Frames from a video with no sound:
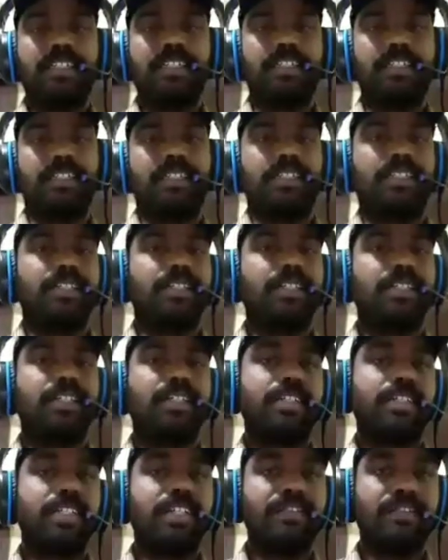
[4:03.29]

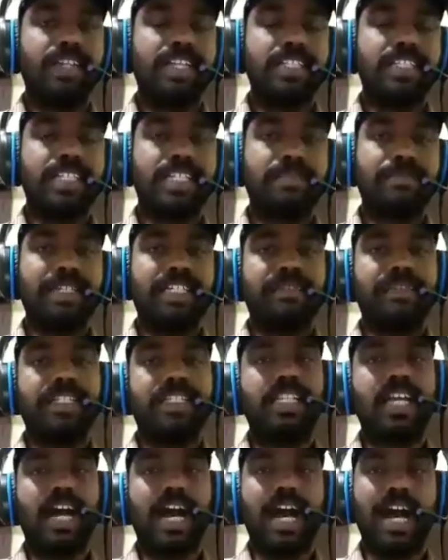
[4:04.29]
differences
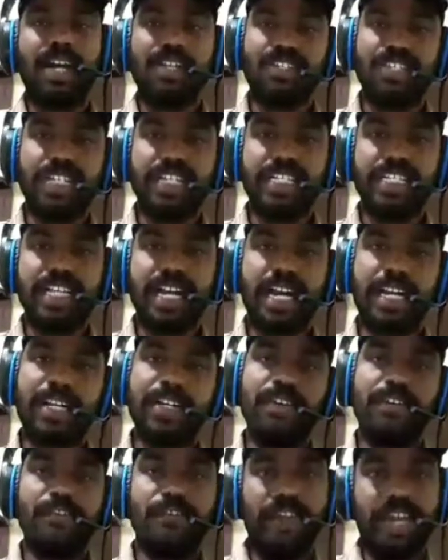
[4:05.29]
between the arteries
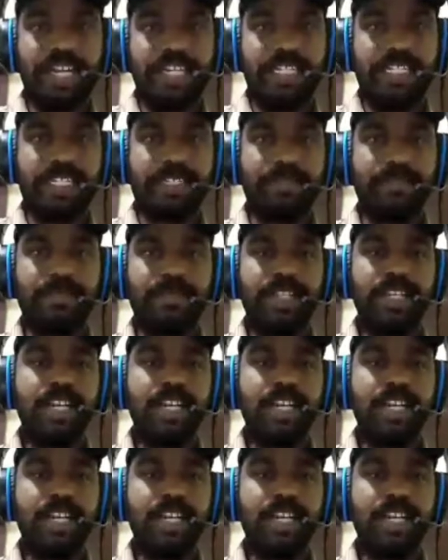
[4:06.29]
and veins.